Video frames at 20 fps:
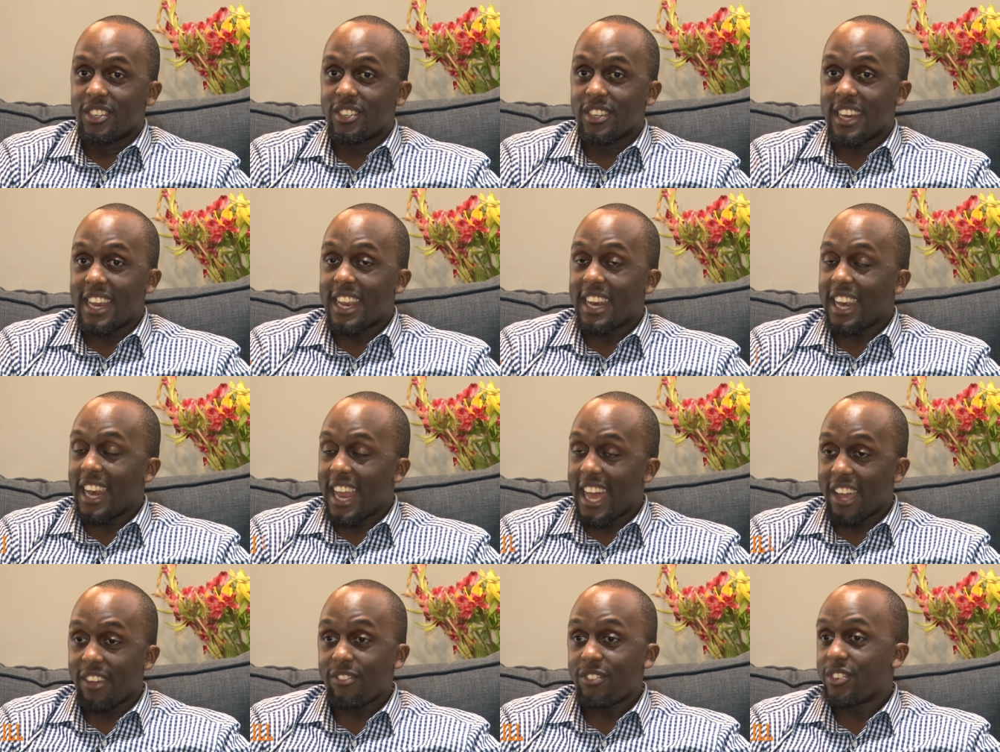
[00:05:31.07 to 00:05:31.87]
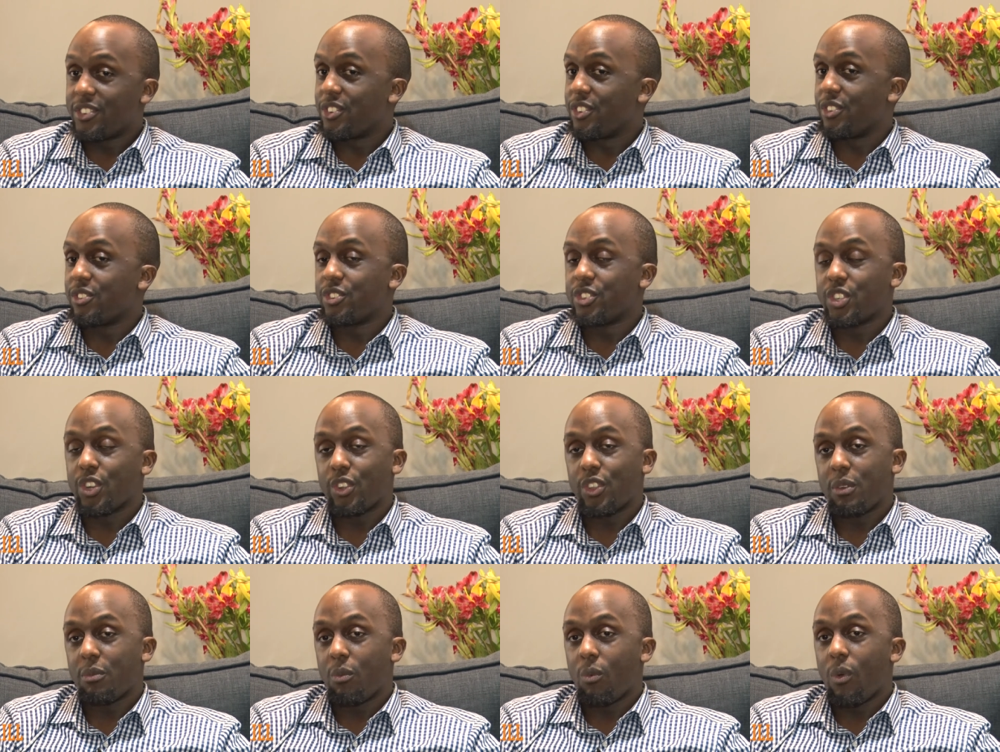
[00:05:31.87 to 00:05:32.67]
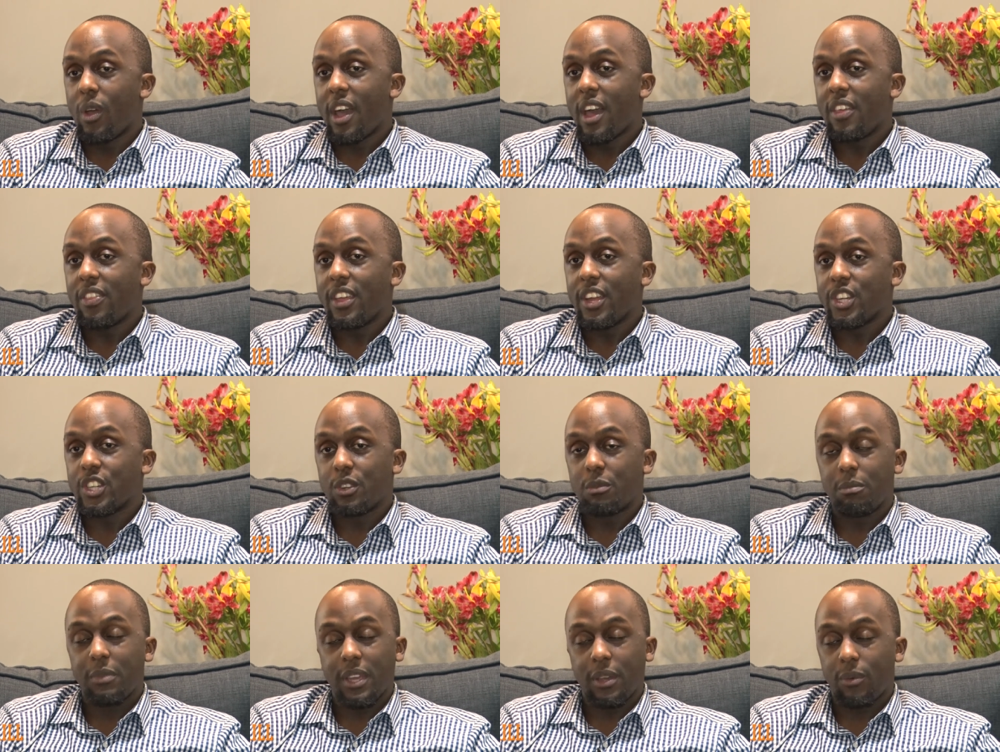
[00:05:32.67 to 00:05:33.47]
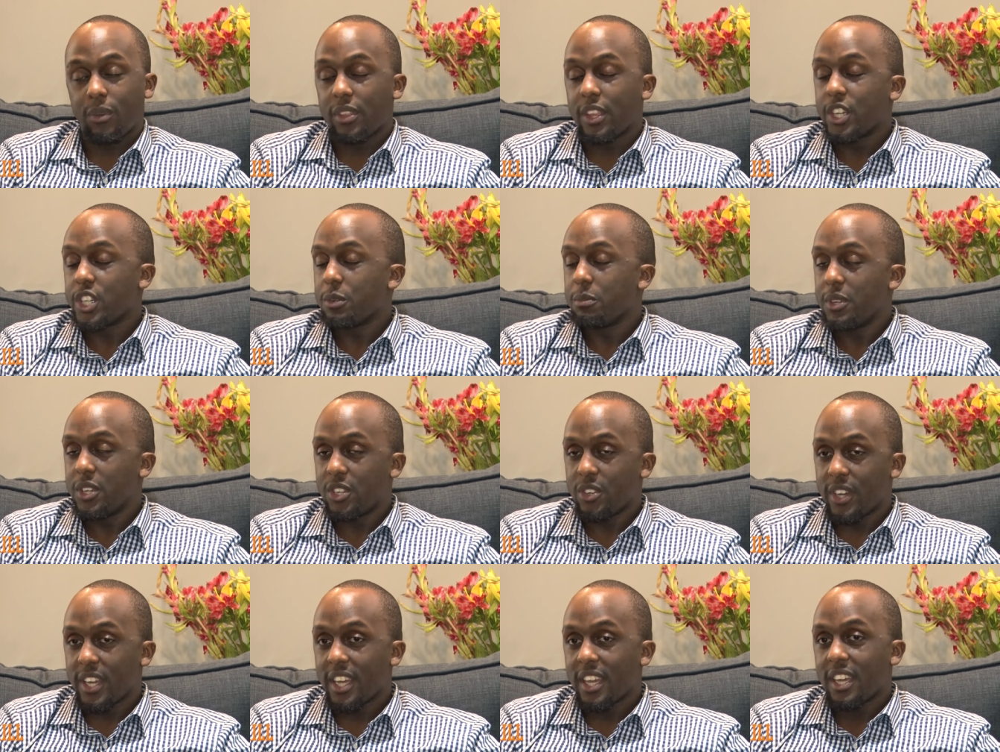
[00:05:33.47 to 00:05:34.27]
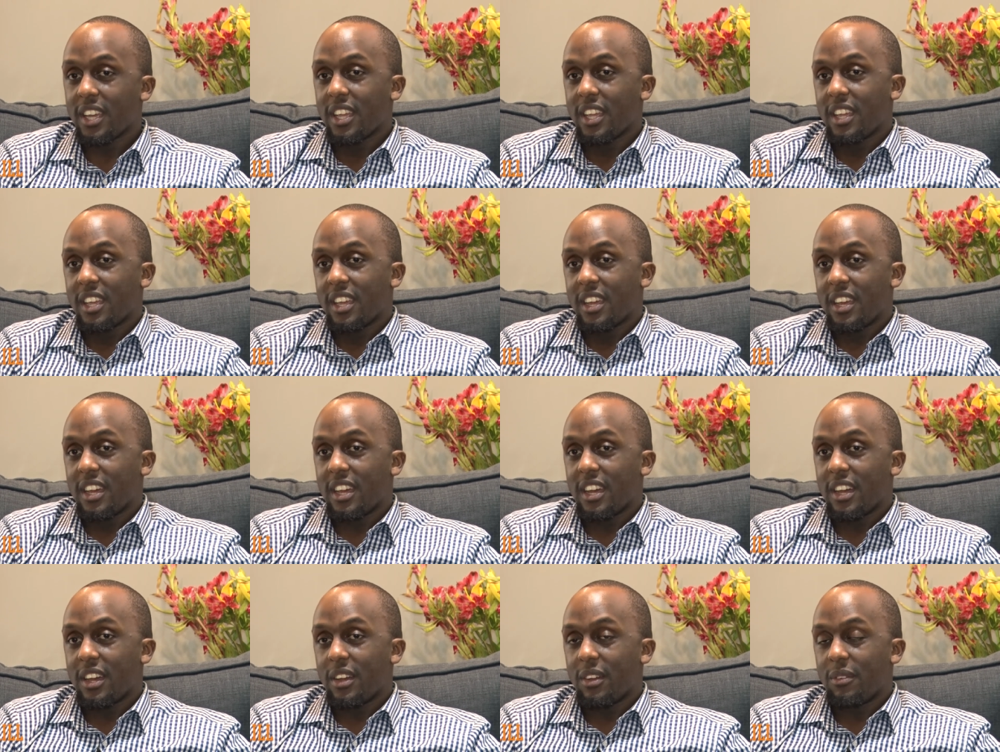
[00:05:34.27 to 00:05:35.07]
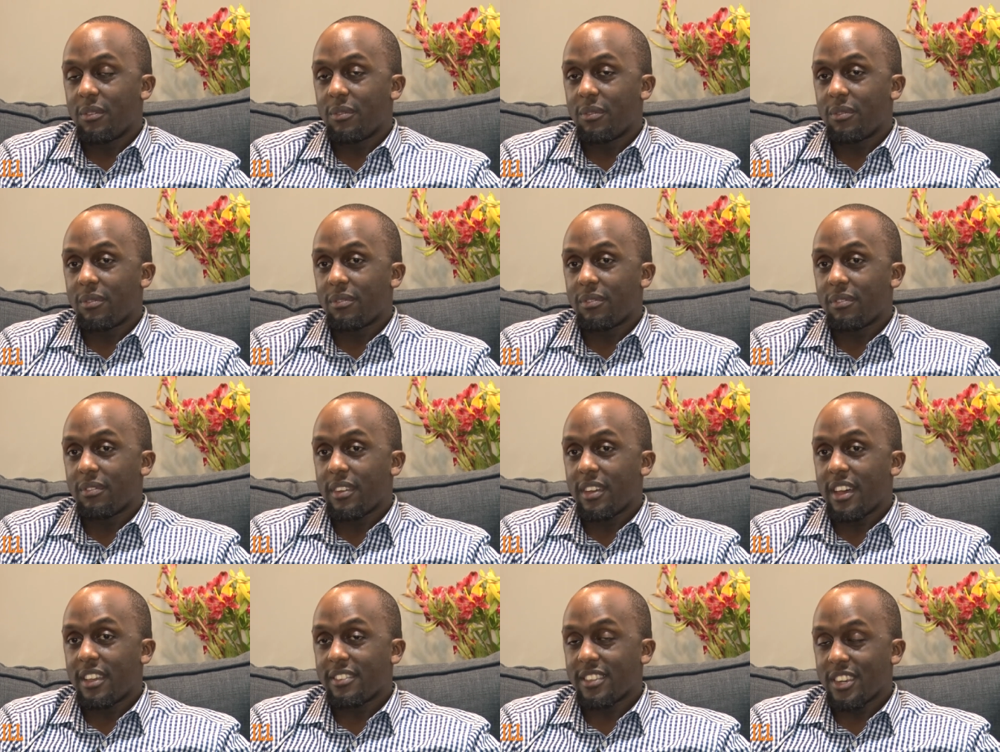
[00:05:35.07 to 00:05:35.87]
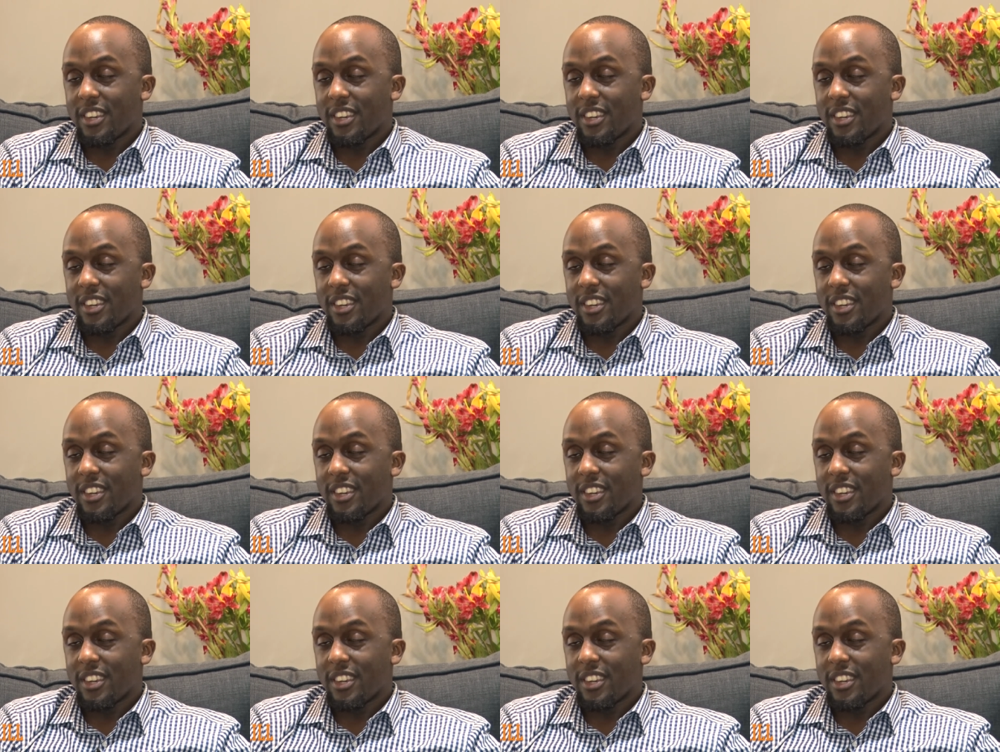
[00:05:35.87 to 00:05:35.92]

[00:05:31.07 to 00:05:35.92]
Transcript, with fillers: to let life sort of show them where they should be, what they should be doing um, as